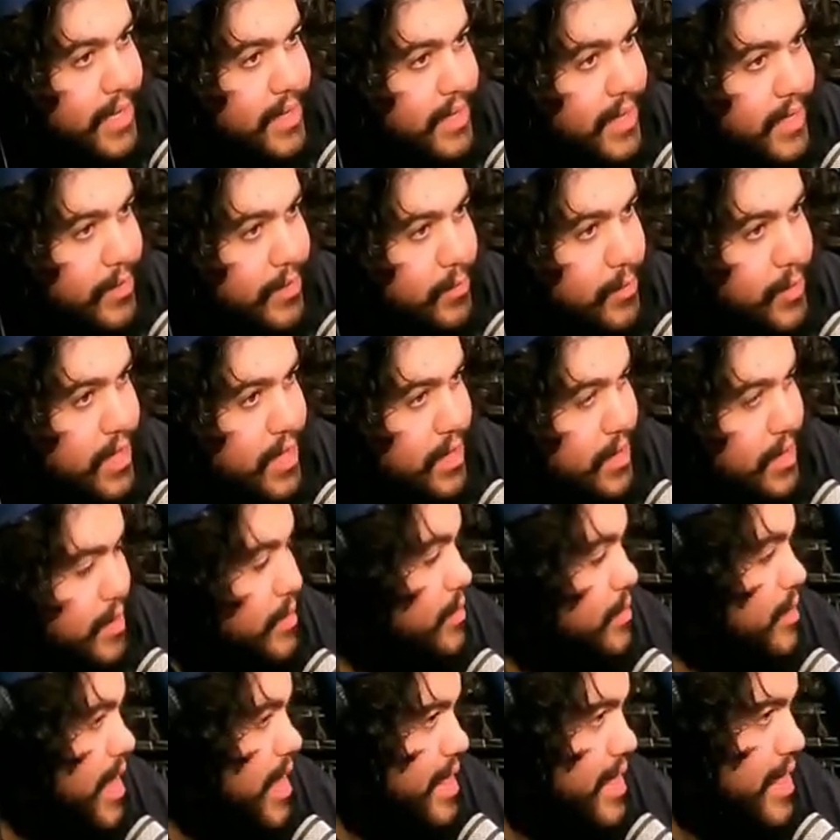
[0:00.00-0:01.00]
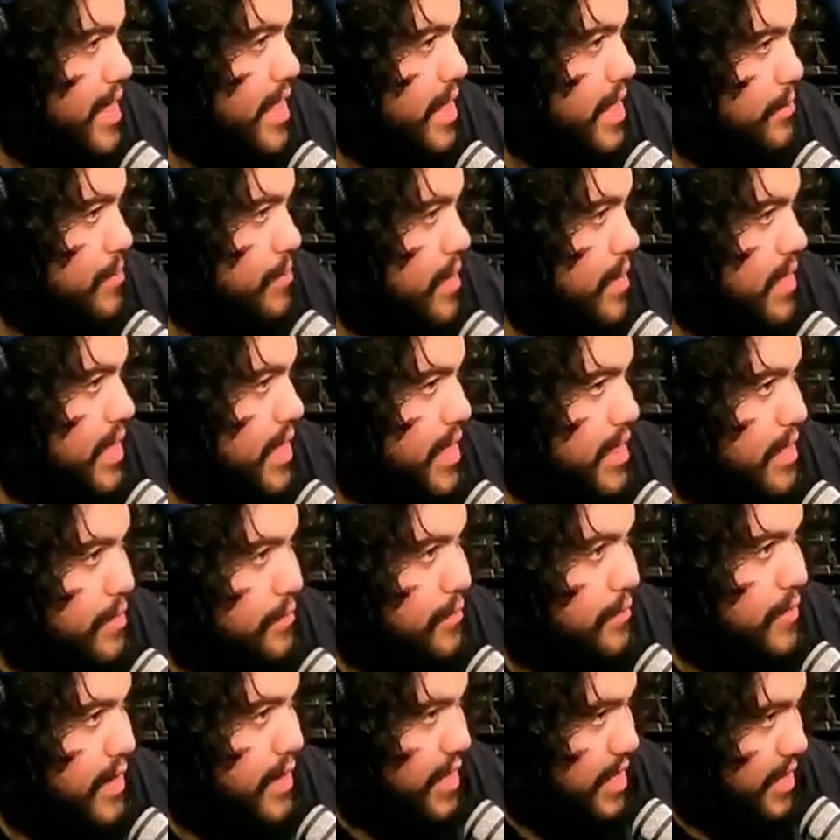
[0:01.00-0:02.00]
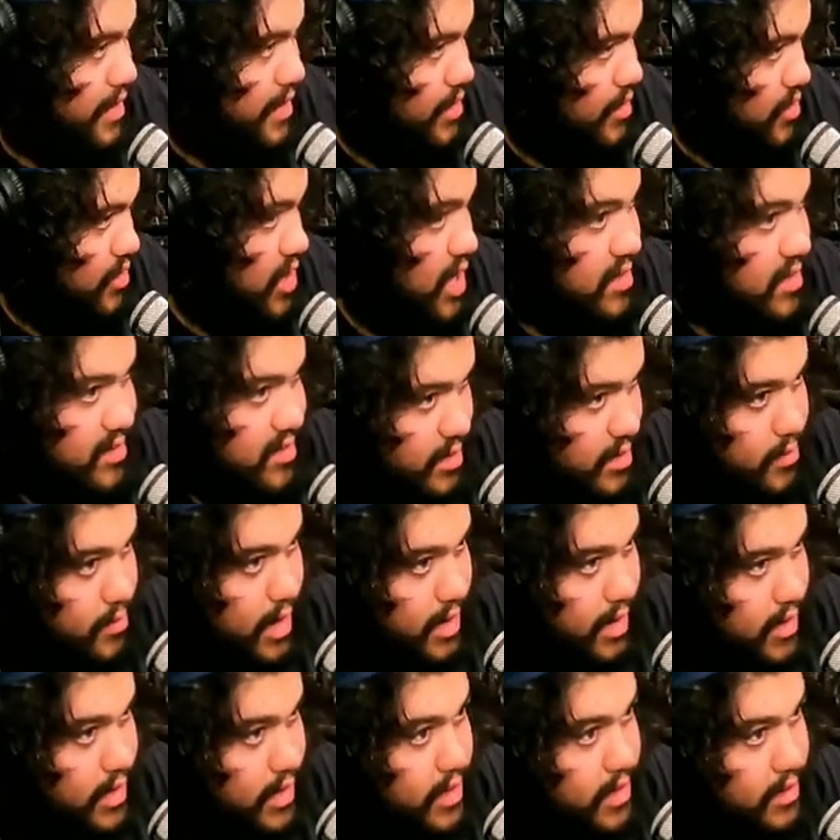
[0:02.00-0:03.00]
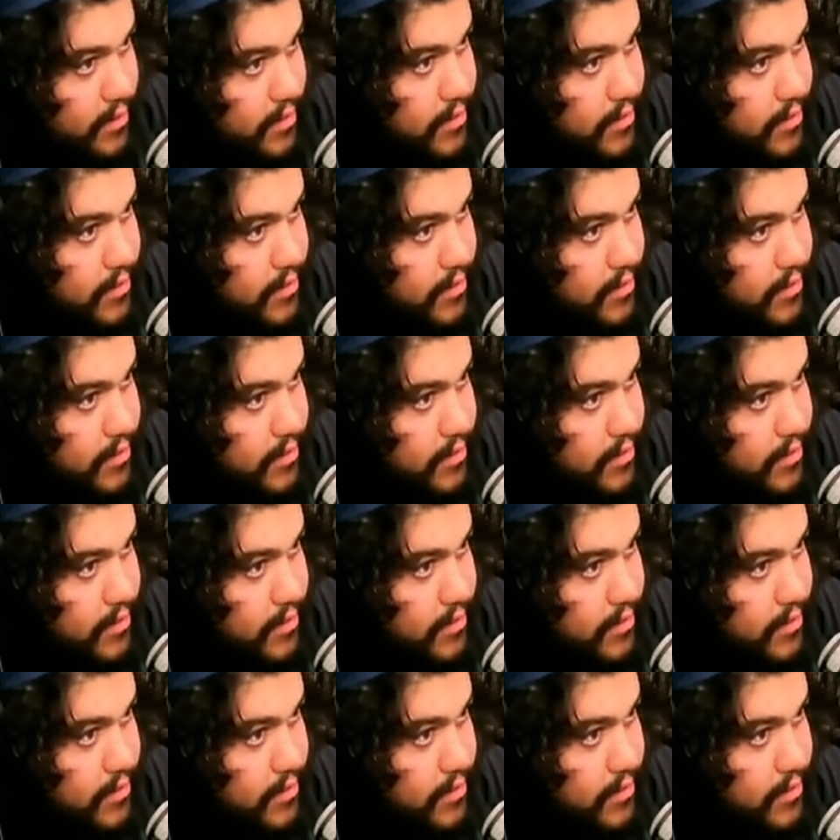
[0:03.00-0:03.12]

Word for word: He's, he's I think he'd be like the fucking John C. Reilly of,